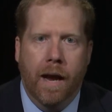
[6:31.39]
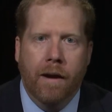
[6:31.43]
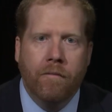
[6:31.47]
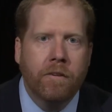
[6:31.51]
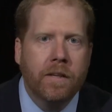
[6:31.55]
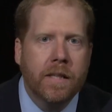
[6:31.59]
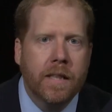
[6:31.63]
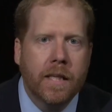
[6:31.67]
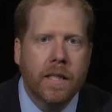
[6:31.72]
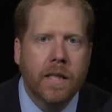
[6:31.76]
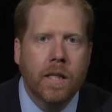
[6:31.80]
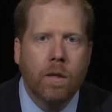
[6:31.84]

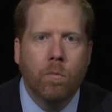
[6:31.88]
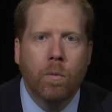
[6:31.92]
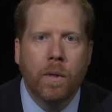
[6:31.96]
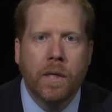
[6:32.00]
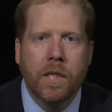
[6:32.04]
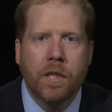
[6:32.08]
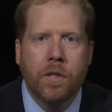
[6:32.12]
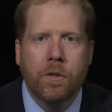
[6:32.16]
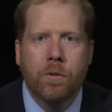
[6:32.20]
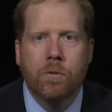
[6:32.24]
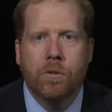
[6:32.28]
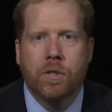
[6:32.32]
Everything that we
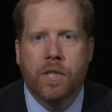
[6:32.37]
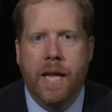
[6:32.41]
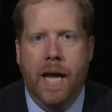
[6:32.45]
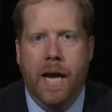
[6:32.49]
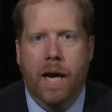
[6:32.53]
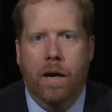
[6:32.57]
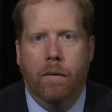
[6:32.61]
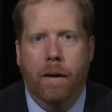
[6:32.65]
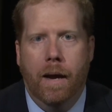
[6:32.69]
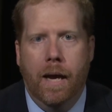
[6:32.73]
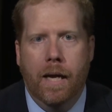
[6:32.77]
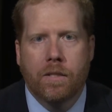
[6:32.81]
use
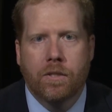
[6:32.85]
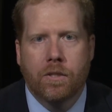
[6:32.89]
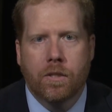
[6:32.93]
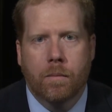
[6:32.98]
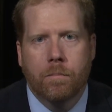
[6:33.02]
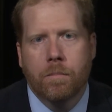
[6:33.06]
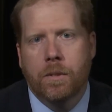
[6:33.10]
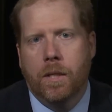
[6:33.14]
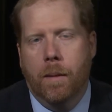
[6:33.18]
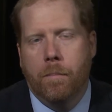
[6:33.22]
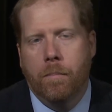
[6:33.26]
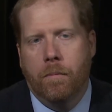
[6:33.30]
now has
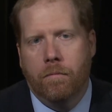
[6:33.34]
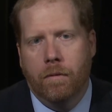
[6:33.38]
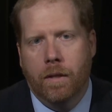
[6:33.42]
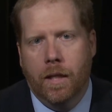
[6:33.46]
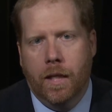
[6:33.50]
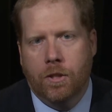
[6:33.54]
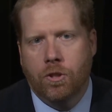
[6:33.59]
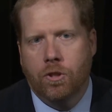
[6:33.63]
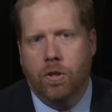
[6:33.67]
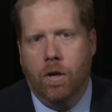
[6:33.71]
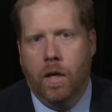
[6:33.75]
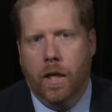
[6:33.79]
some type of
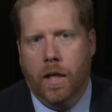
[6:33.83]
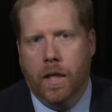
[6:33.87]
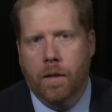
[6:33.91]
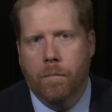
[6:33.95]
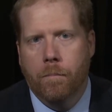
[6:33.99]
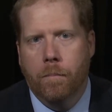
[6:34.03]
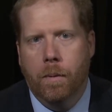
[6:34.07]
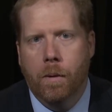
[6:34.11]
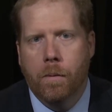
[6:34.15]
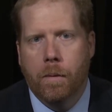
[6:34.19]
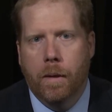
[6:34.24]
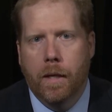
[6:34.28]
electronic
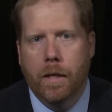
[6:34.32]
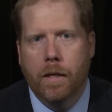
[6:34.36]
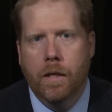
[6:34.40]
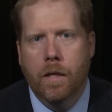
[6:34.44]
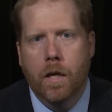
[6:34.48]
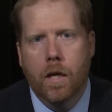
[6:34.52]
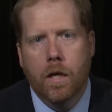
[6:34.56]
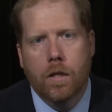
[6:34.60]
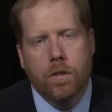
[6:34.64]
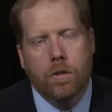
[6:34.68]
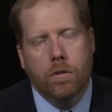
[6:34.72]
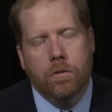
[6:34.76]
component.
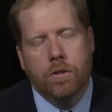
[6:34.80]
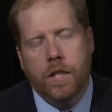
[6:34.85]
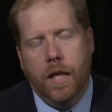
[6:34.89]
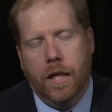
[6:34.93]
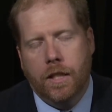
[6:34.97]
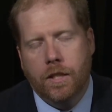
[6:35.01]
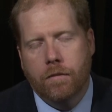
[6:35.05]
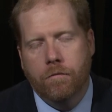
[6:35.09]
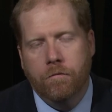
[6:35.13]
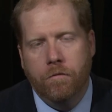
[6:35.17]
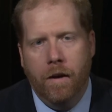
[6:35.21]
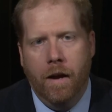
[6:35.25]
So
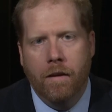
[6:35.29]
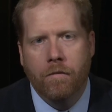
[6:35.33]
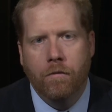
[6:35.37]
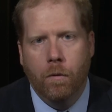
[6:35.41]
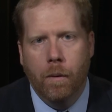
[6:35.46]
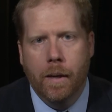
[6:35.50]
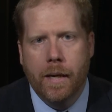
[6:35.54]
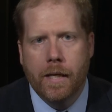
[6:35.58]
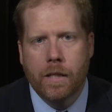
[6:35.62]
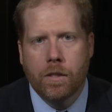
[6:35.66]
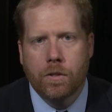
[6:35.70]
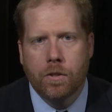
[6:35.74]
Section
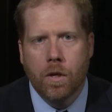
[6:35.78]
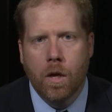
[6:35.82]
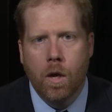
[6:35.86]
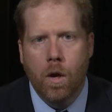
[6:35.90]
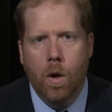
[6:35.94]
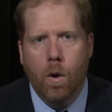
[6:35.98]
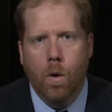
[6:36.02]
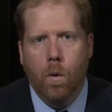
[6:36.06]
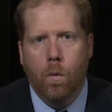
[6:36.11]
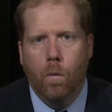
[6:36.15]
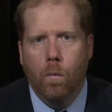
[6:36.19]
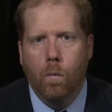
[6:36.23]
508 is
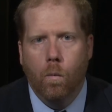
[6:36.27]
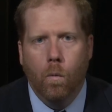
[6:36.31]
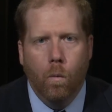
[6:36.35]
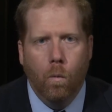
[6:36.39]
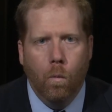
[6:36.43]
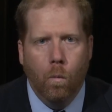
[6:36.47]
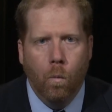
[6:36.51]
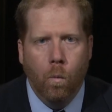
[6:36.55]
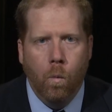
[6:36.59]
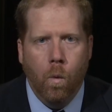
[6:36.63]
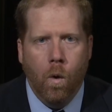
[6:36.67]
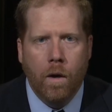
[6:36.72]

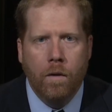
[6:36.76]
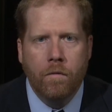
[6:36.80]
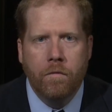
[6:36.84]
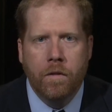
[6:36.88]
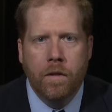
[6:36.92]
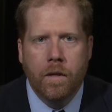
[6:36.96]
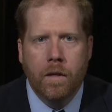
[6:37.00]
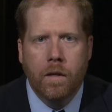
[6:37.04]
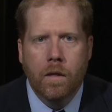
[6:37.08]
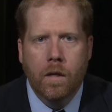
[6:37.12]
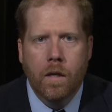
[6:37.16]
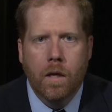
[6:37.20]
one of
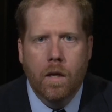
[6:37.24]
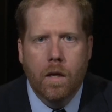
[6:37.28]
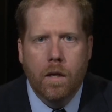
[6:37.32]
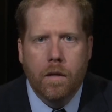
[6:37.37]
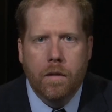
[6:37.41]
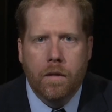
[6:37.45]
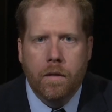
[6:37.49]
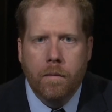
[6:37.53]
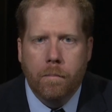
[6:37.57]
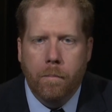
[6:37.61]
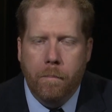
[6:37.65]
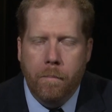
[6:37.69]
the
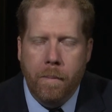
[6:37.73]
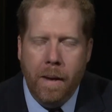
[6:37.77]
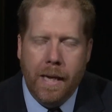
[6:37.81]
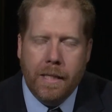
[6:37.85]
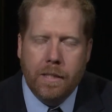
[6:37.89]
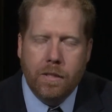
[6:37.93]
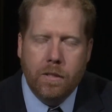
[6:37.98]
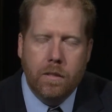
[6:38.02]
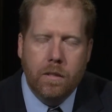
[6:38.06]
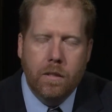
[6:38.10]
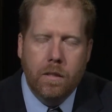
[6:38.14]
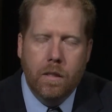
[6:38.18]

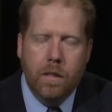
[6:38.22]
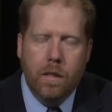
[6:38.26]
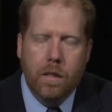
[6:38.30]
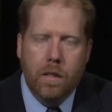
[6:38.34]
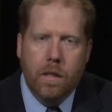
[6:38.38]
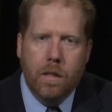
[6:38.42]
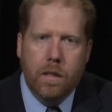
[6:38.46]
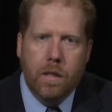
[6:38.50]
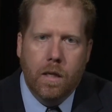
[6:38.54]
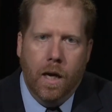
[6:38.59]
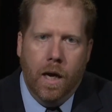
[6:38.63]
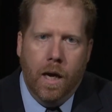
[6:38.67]
best
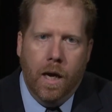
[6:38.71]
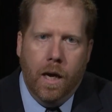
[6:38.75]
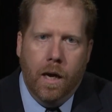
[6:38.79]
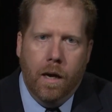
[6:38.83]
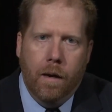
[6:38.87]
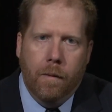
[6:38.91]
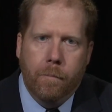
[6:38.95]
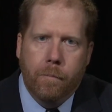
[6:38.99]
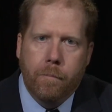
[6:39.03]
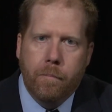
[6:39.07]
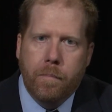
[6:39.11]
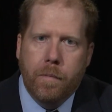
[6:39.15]

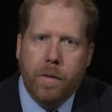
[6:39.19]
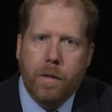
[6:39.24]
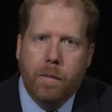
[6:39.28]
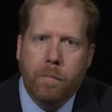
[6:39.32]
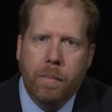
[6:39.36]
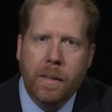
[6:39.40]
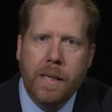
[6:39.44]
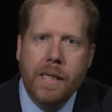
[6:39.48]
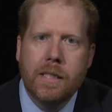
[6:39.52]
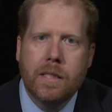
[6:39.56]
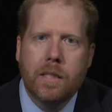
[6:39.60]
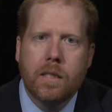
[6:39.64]

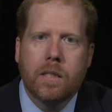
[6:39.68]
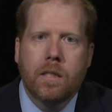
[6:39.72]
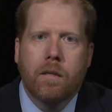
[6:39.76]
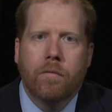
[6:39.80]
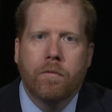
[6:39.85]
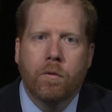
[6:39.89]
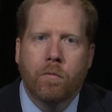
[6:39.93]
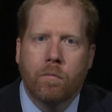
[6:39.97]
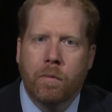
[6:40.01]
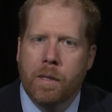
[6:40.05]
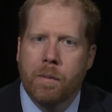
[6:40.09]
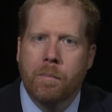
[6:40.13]
pieces
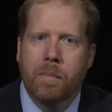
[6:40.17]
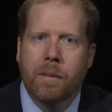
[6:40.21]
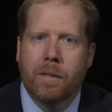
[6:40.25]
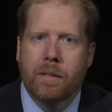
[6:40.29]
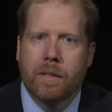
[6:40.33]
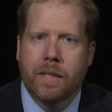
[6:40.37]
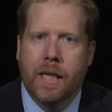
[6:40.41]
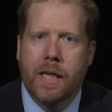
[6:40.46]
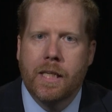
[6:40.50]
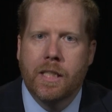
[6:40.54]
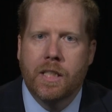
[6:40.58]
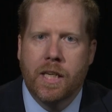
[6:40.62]
of the
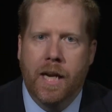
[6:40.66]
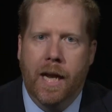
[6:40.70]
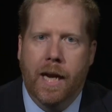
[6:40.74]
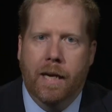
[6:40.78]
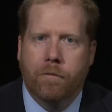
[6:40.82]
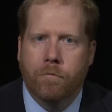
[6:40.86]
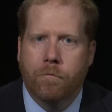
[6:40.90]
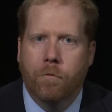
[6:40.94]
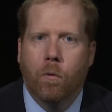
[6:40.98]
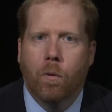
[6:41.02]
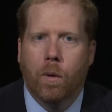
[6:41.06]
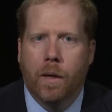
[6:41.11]
Rehabilitation
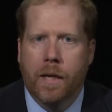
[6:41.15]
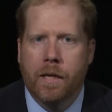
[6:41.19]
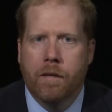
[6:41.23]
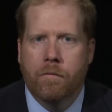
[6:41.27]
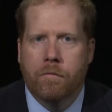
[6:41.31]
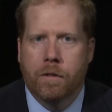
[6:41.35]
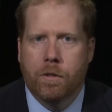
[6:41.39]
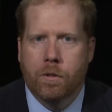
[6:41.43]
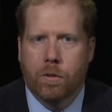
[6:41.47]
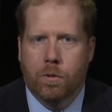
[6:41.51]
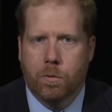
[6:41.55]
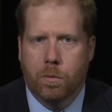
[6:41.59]
Act for
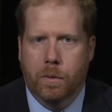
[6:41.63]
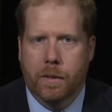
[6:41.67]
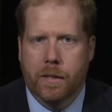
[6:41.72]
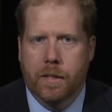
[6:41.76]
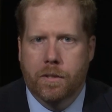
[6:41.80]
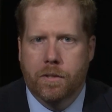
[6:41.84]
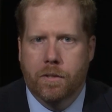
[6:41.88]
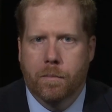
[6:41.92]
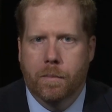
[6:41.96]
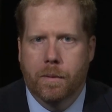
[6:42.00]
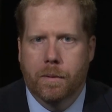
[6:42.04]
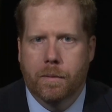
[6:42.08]
individuals with
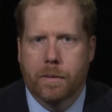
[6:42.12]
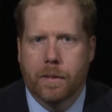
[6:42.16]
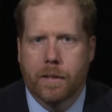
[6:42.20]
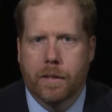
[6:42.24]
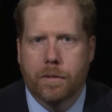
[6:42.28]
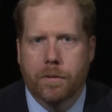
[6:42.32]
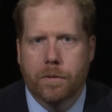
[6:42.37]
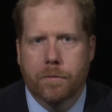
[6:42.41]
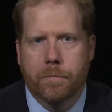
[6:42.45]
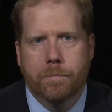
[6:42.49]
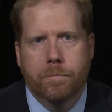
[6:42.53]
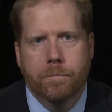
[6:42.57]

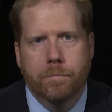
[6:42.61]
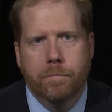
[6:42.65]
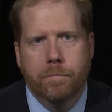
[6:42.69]
disabilities.